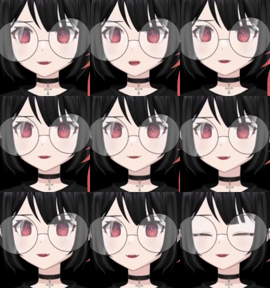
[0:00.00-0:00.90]
I'll take a,
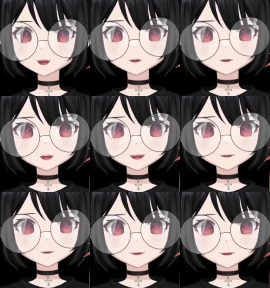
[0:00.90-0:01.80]
a chance with
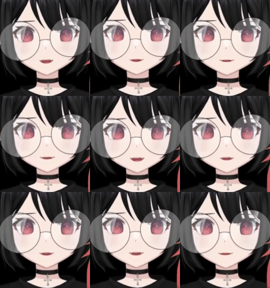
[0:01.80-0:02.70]
Niji Sanji
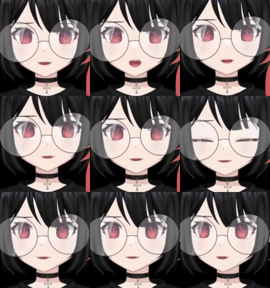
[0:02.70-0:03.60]
and the copyright
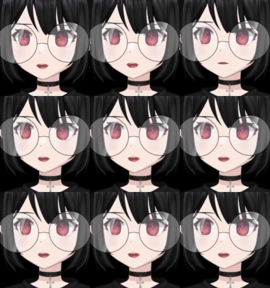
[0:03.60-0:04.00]
system here.